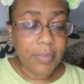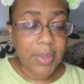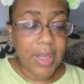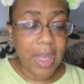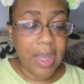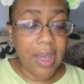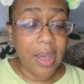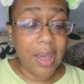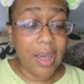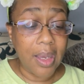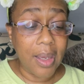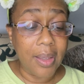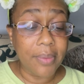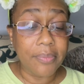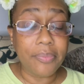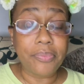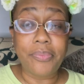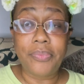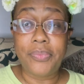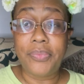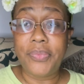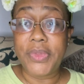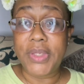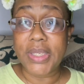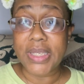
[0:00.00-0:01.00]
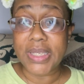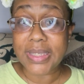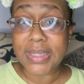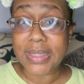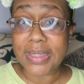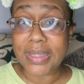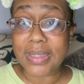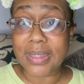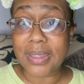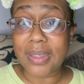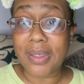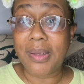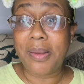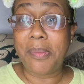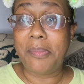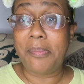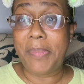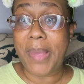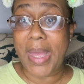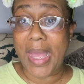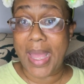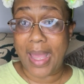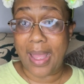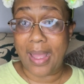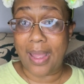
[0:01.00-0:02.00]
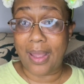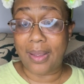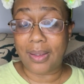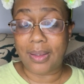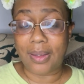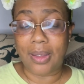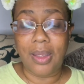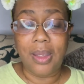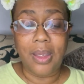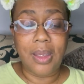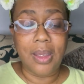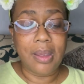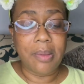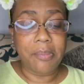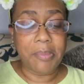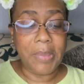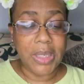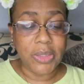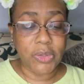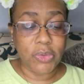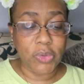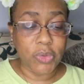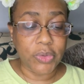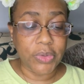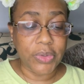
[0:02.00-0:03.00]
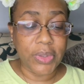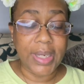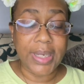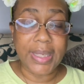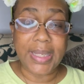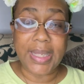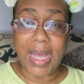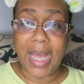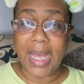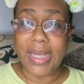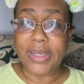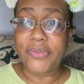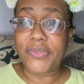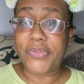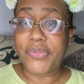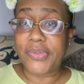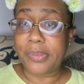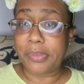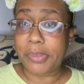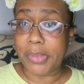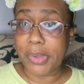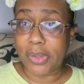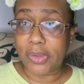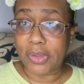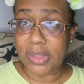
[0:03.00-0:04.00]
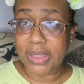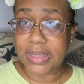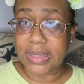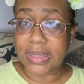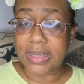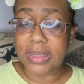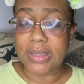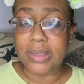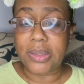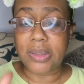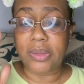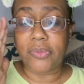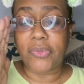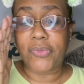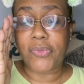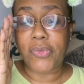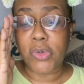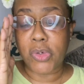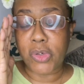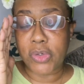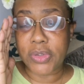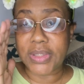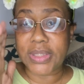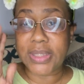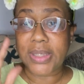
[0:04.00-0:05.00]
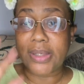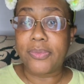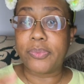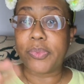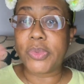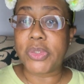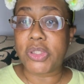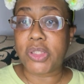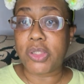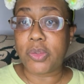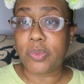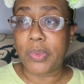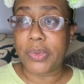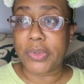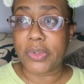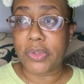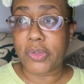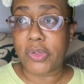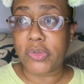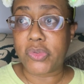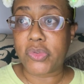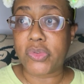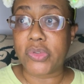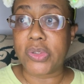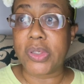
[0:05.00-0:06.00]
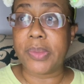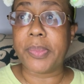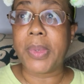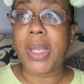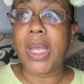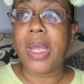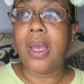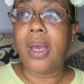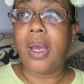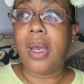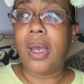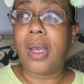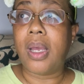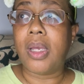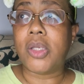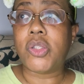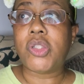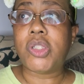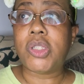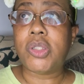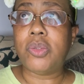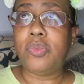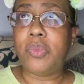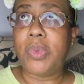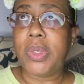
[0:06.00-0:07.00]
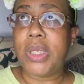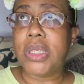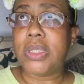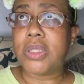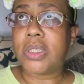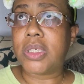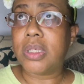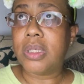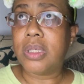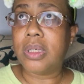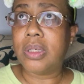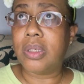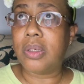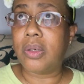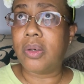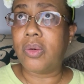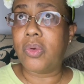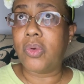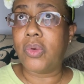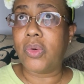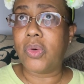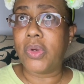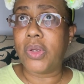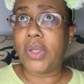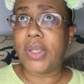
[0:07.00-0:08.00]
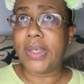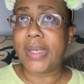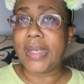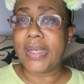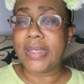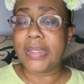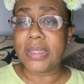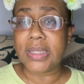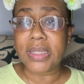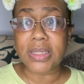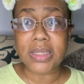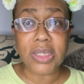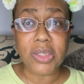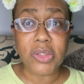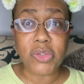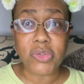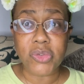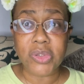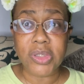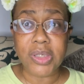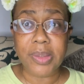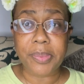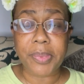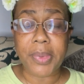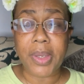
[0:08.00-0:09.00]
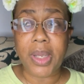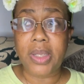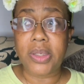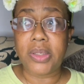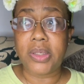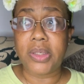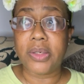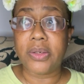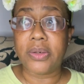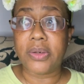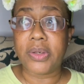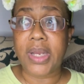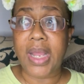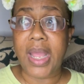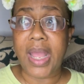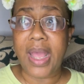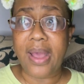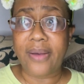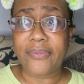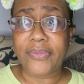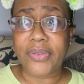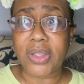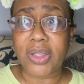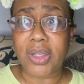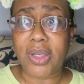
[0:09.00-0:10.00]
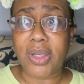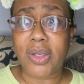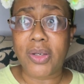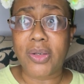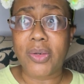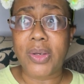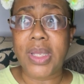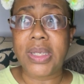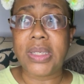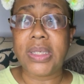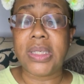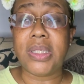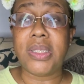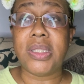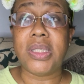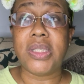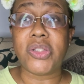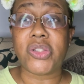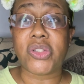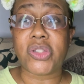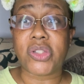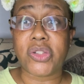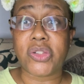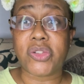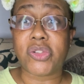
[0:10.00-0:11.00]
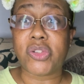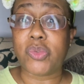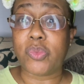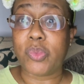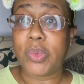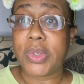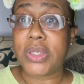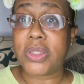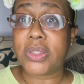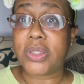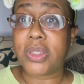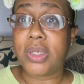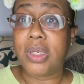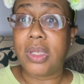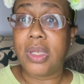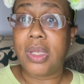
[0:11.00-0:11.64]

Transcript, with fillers: uh, this bag my daughter had gotten from Burlington for herself when she went on a trip. Uh, she went on a Disney trip a year and a half ago. And then this year she went